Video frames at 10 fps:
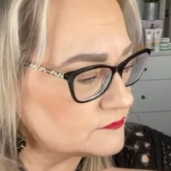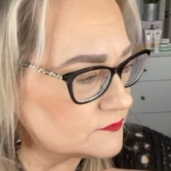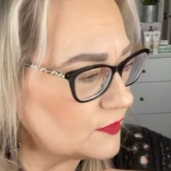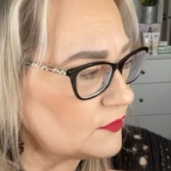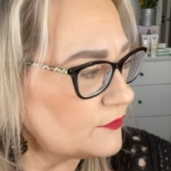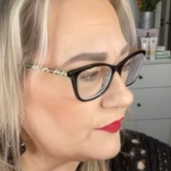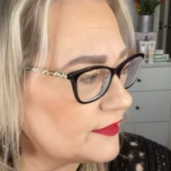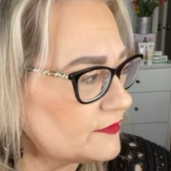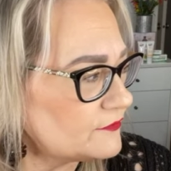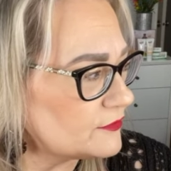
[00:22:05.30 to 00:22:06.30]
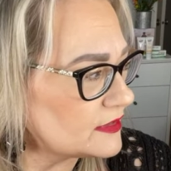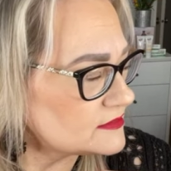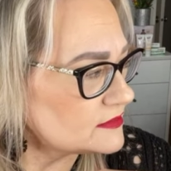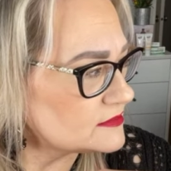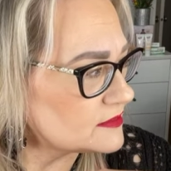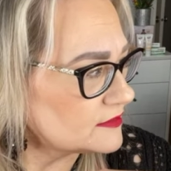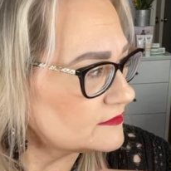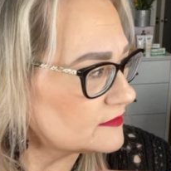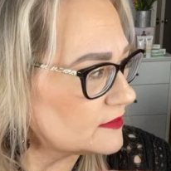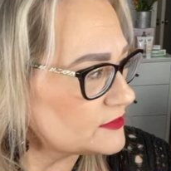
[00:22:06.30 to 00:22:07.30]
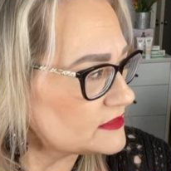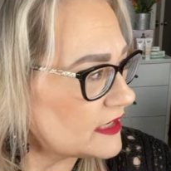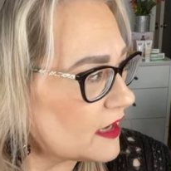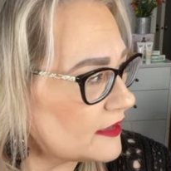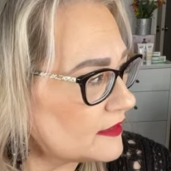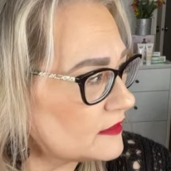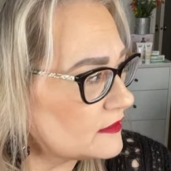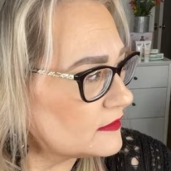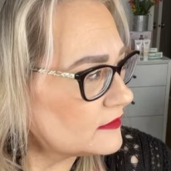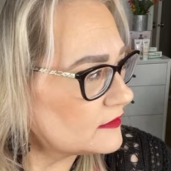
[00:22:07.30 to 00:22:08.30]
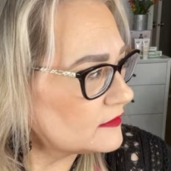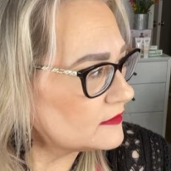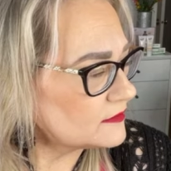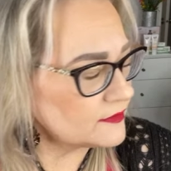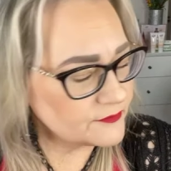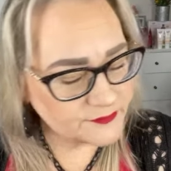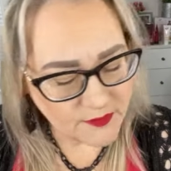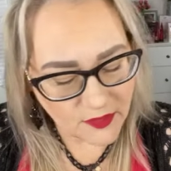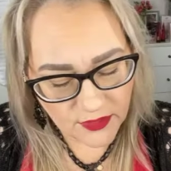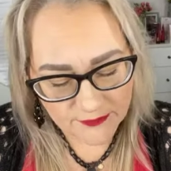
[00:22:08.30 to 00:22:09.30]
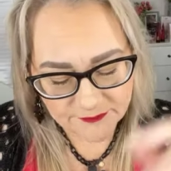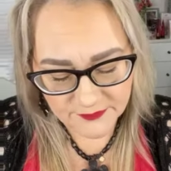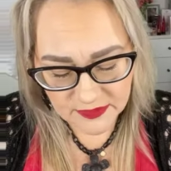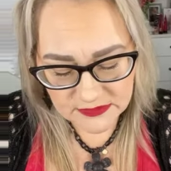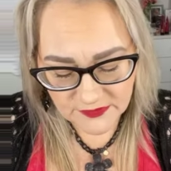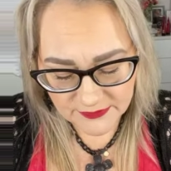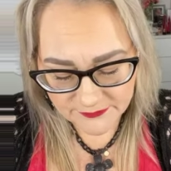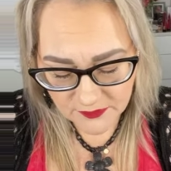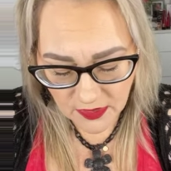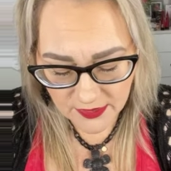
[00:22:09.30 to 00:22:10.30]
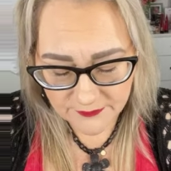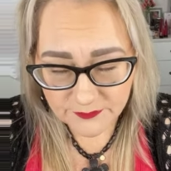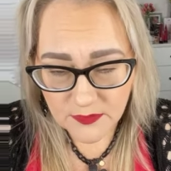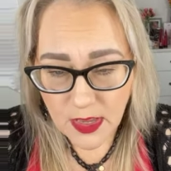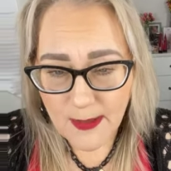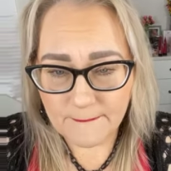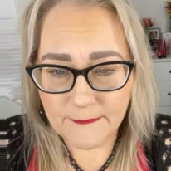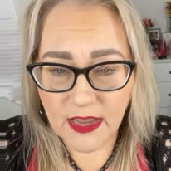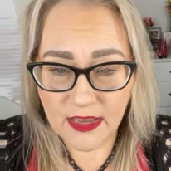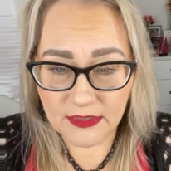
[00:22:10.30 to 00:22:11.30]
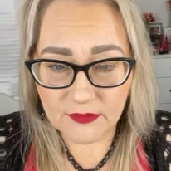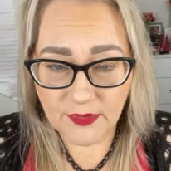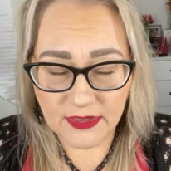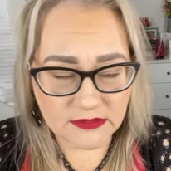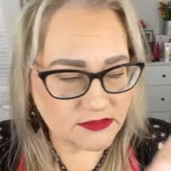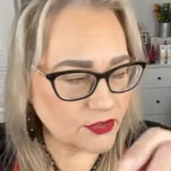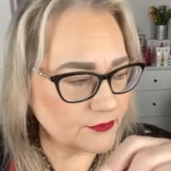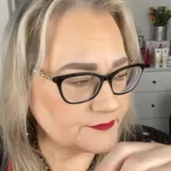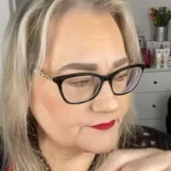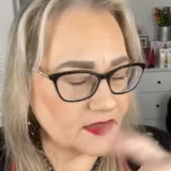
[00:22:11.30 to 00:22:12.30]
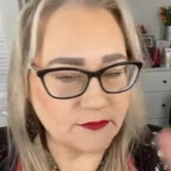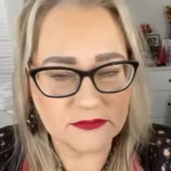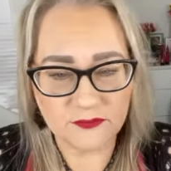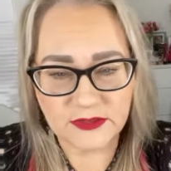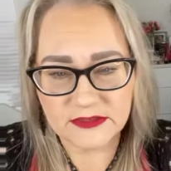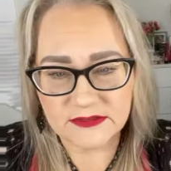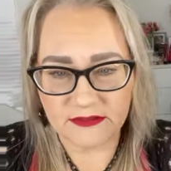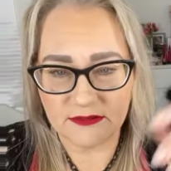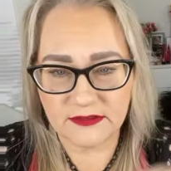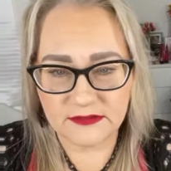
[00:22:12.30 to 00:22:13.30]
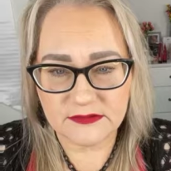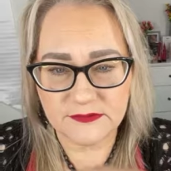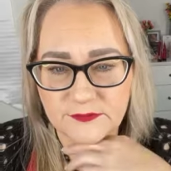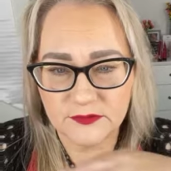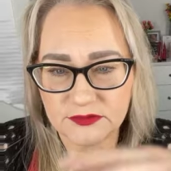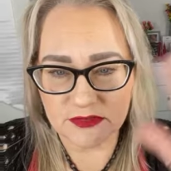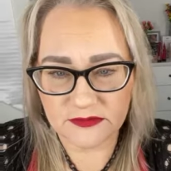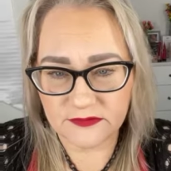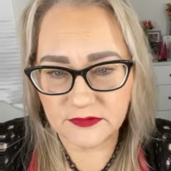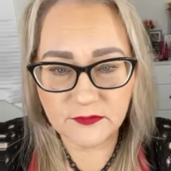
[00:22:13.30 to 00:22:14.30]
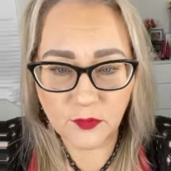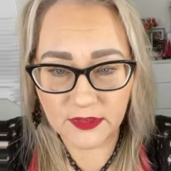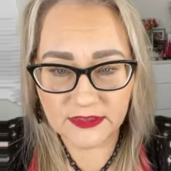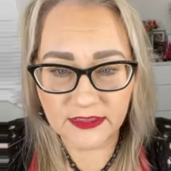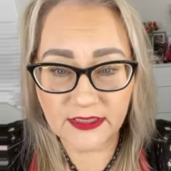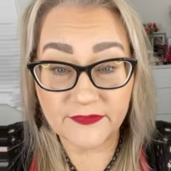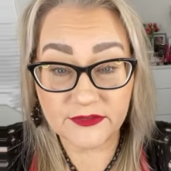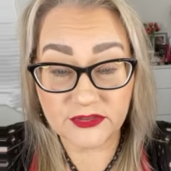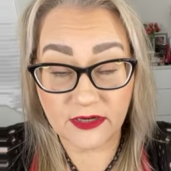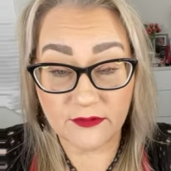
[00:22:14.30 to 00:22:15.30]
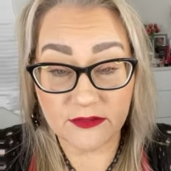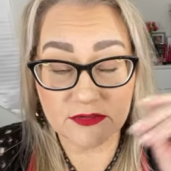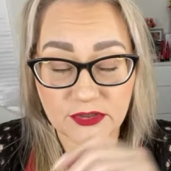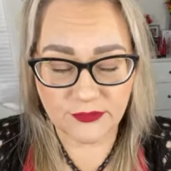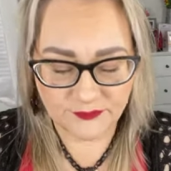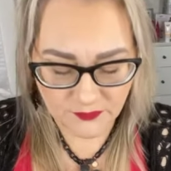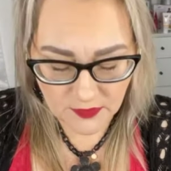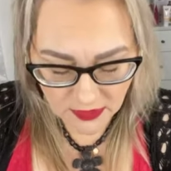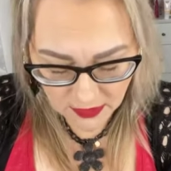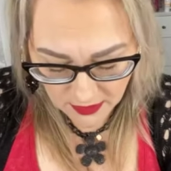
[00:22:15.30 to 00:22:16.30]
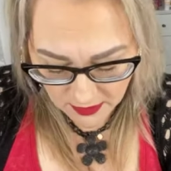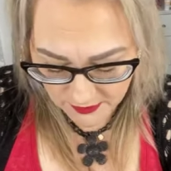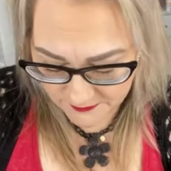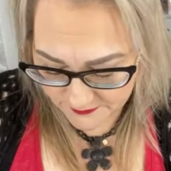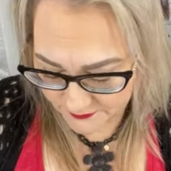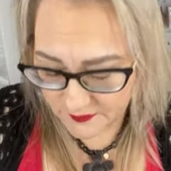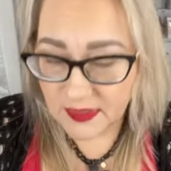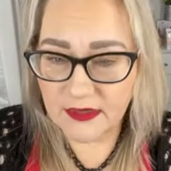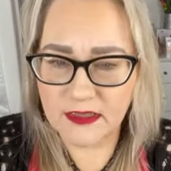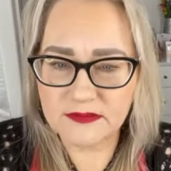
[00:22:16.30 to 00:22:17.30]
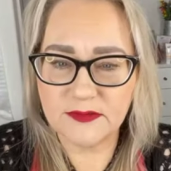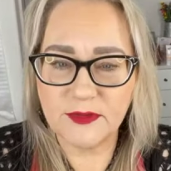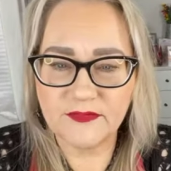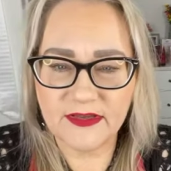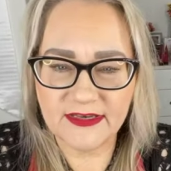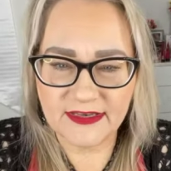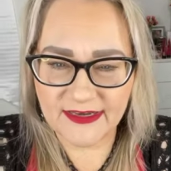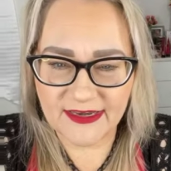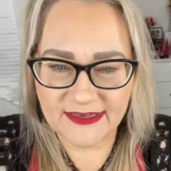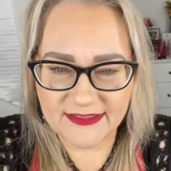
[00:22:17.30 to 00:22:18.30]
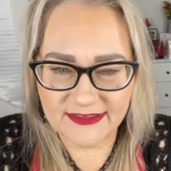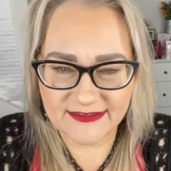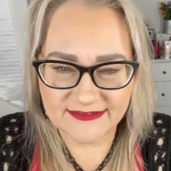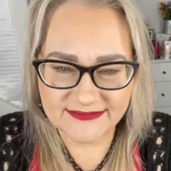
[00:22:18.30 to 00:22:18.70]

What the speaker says: No, thank you for asking, son. Come and say hi. No, okay, that's fine. All right. But anyway, so that was Reese, and he's just wanting to get in the shower, so, and asking me if I needed anything.